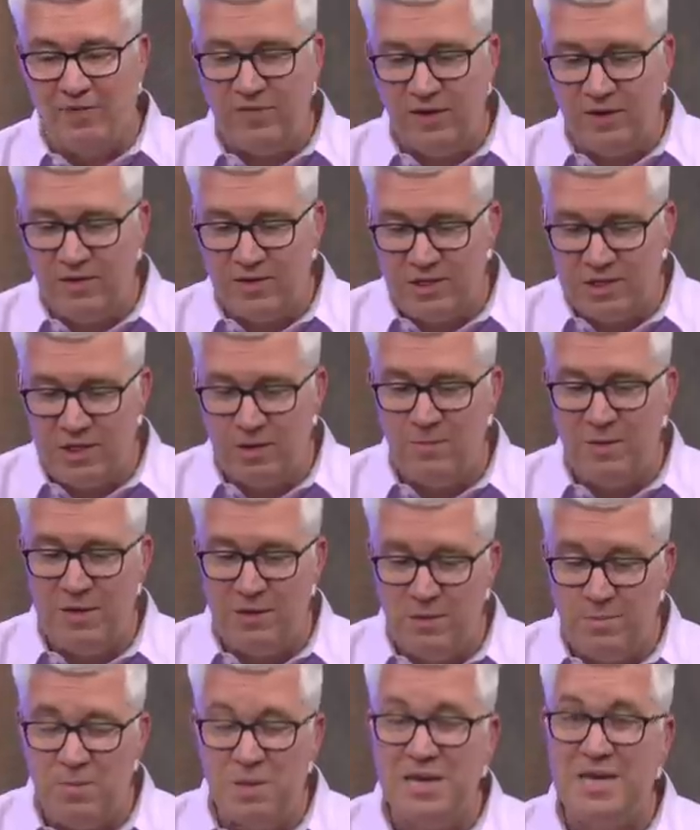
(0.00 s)
I think this could be
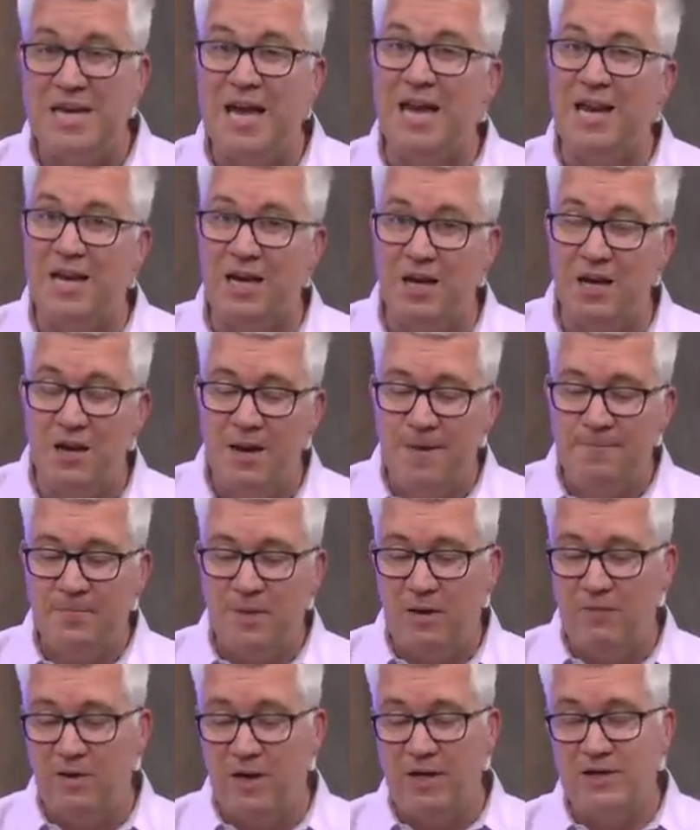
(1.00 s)
the beginning
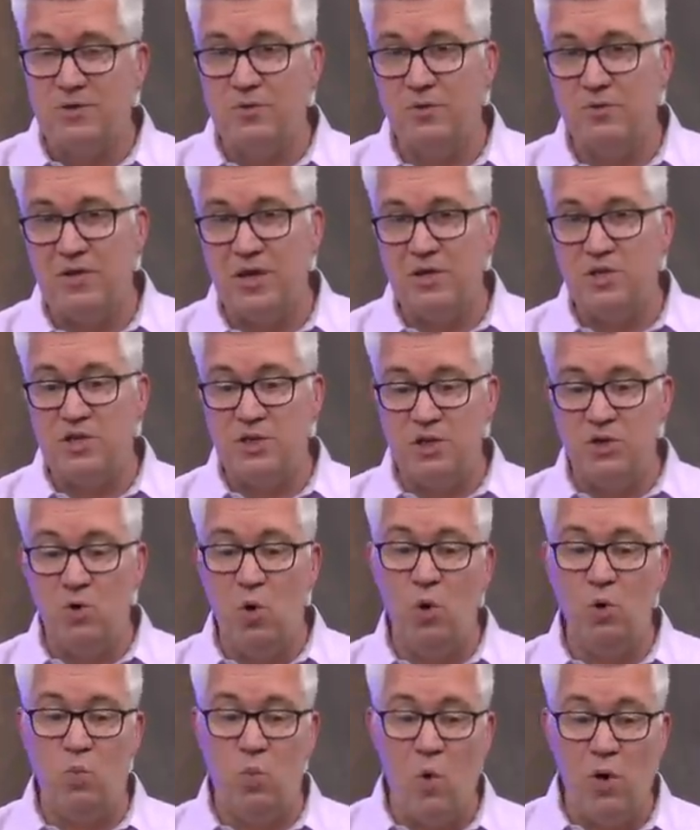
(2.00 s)
of a nice rotation in
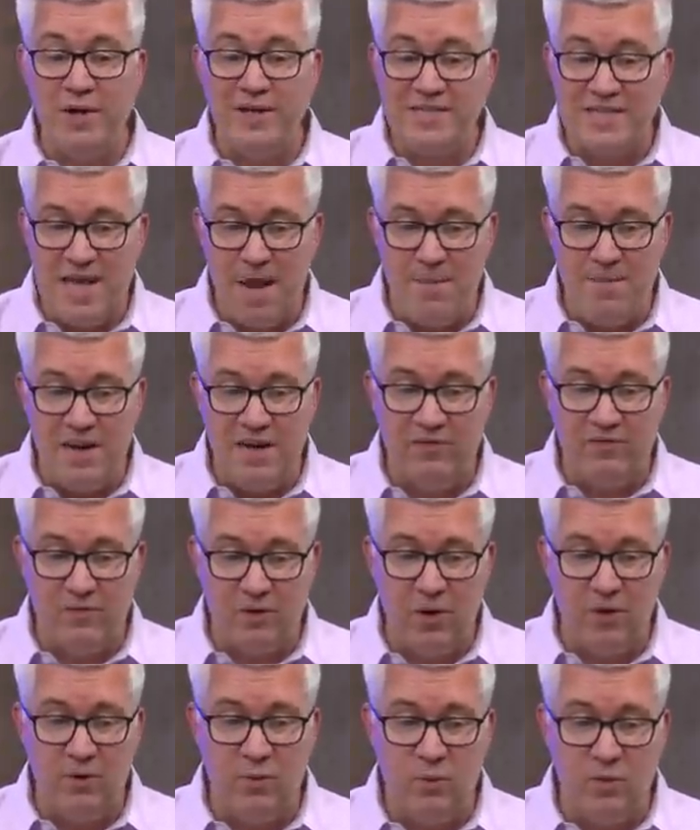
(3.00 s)
gold. What does that mean
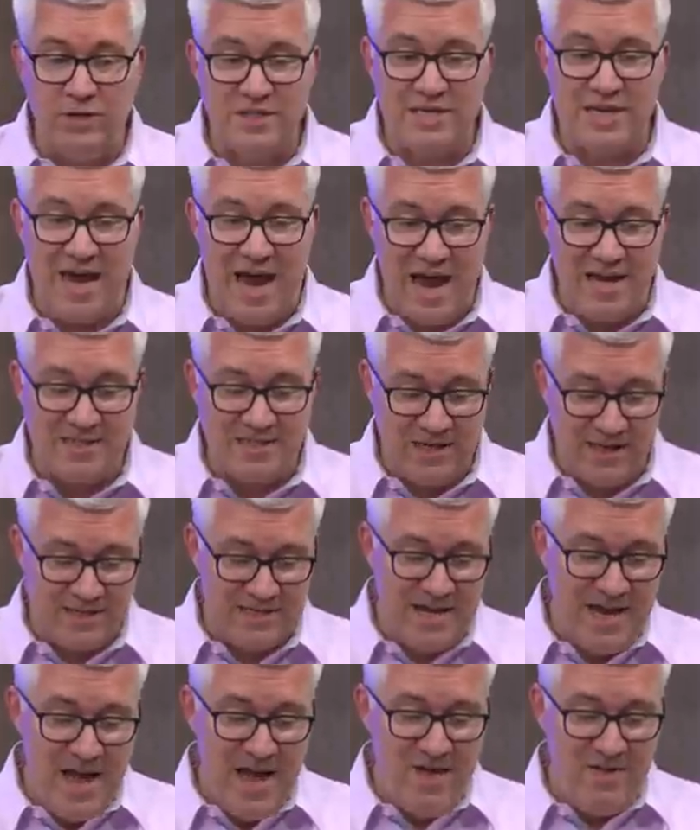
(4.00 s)
for other risk
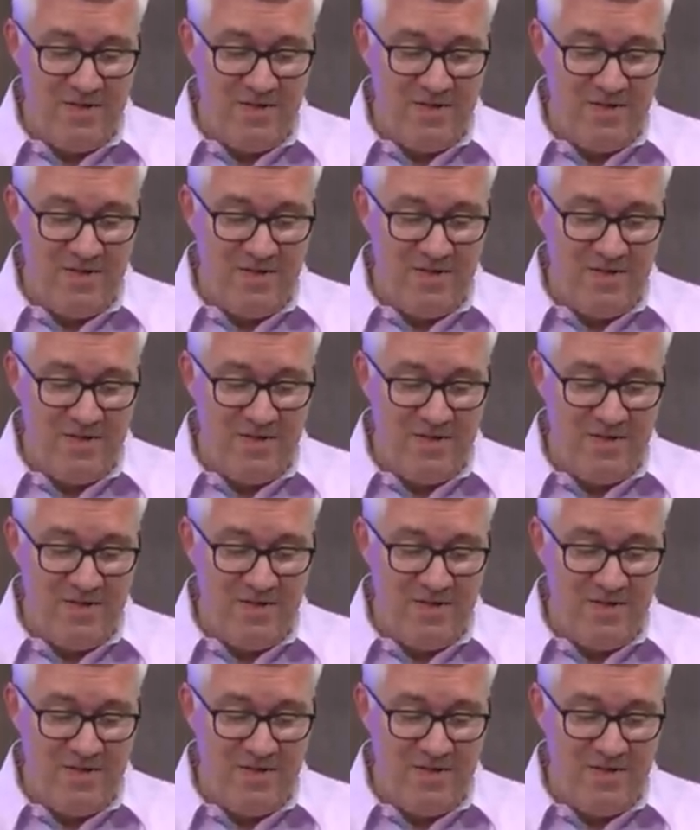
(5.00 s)
assets?